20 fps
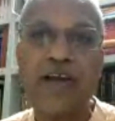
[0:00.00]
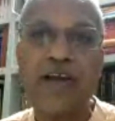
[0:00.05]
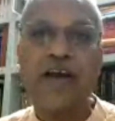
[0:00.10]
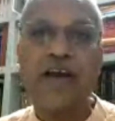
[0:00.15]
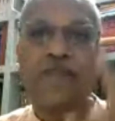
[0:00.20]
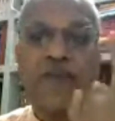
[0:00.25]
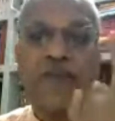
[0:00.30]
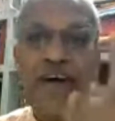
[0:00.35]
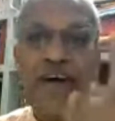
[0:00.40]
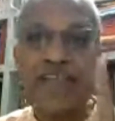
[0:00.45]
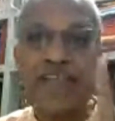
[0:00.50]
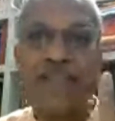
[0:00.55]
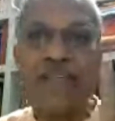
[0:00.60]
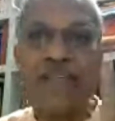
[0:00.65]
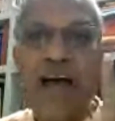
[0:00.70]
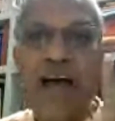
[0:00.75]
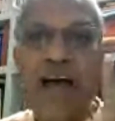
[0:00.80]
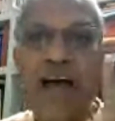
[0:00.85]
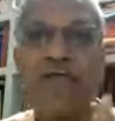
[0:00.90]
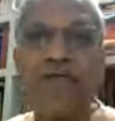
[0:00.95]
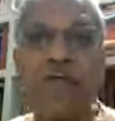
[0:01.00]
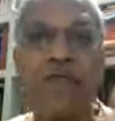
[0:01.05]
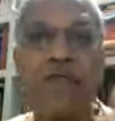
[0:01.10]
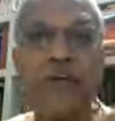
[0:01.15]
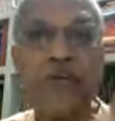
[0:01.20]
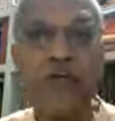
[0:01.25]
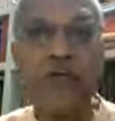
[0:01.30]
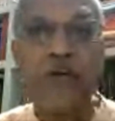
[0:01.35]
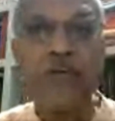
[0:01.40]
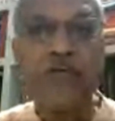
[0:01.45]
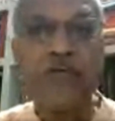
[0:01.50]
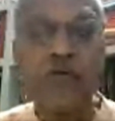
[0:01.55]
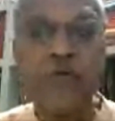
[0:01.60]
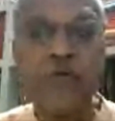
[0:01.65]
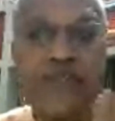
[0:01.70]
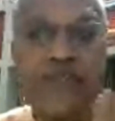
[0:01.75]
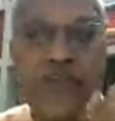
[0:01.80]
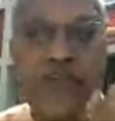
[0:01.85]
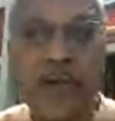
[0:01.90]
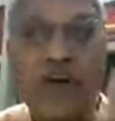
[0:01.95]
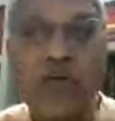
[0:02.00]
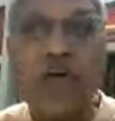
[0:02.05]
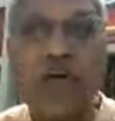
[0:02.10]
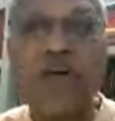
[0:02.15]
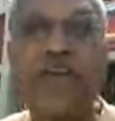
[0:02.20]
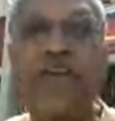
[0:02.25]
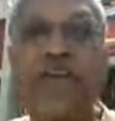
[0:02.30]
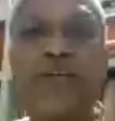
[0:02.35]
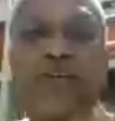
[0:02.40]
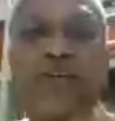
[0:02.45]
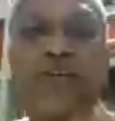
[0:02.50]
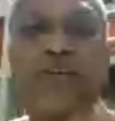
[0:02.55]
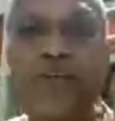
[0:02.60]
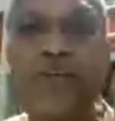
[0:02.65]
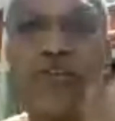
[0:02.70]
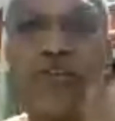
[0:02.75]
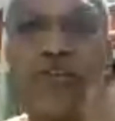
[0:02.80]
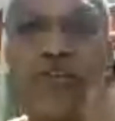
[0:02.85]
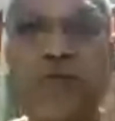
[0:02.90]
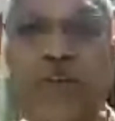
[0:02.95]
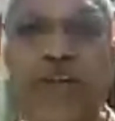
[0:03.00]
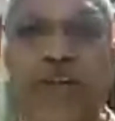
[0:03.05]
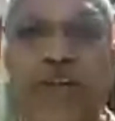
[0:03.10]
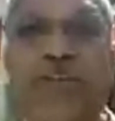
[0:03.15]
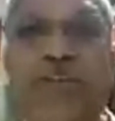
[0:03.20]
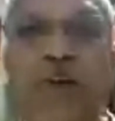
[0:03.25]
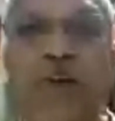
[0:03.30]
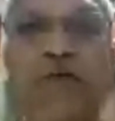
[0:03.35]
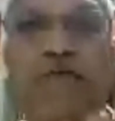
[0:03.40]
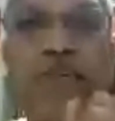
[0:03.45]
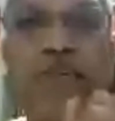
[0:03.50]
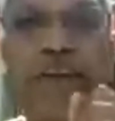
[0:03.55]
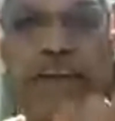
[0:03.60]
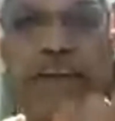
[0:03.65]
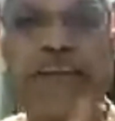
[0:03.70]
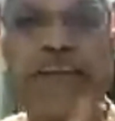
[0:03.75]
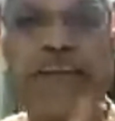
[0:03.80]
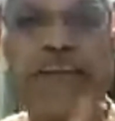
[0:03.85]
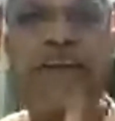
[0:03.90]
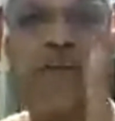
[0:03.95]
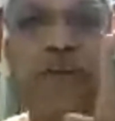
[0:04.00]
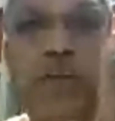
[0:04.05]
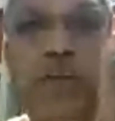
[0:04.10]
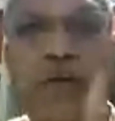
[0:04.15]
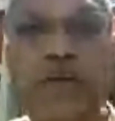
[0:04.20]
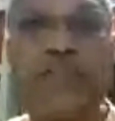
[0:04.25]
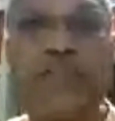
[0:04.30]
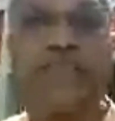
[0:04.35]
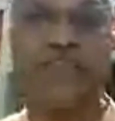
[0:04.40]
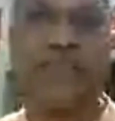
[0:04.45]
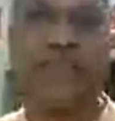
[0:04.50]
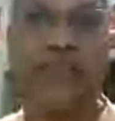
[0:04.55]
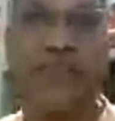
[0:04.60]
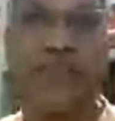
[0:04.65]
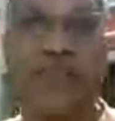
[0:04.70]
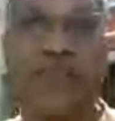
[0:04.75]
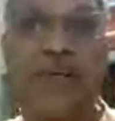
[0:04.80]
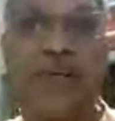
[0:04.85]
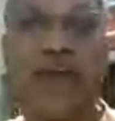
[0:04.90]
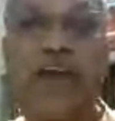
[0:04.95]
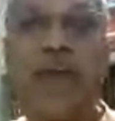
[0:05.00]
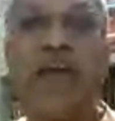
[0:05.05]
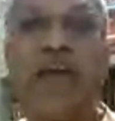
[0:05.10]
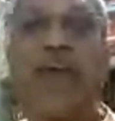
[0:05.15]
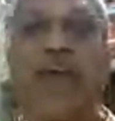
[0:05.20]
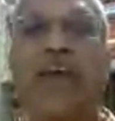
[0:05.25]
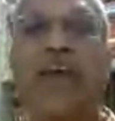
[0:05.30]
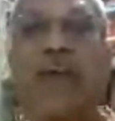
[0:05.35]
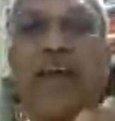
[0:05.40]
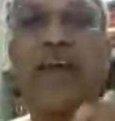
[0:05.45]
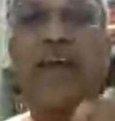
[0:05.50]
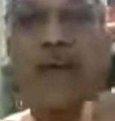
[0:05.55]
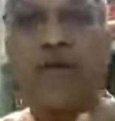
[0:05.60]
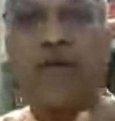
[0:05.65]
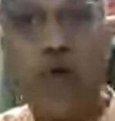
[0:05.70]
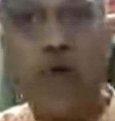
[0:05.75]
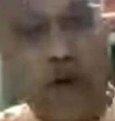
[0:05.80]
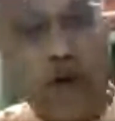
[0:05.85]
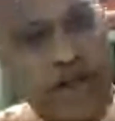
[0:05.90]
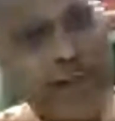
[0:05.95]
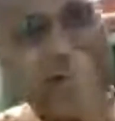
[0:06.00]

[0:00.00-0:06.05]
First draft, which was to be circulated to the students of Indian universities, what it